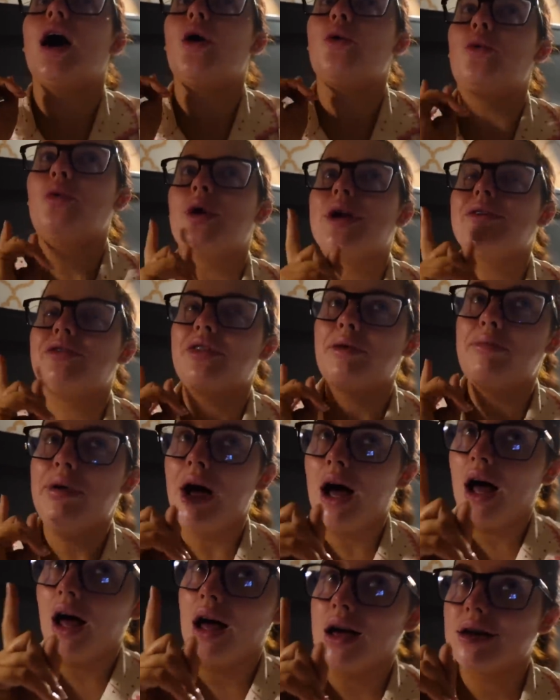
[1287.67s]
one of the
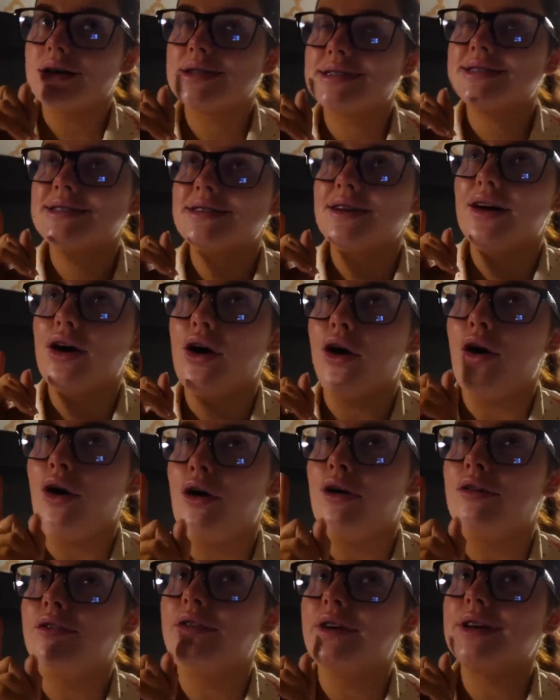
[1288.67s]
perks
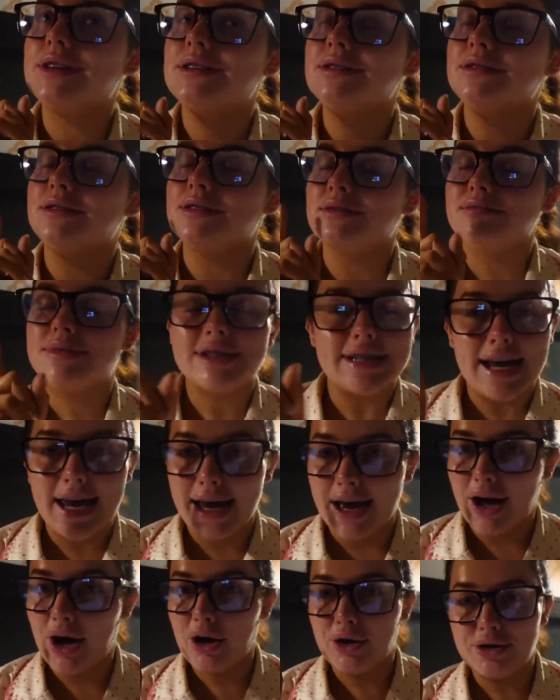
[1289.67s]
of staying
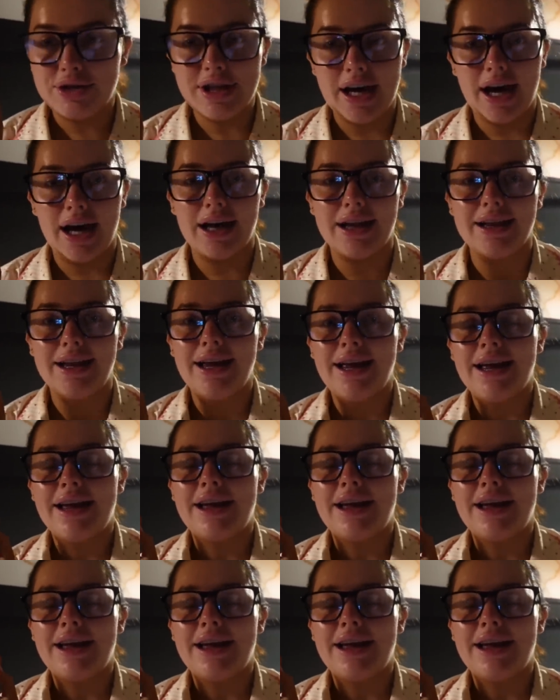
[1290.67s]
at a hotel,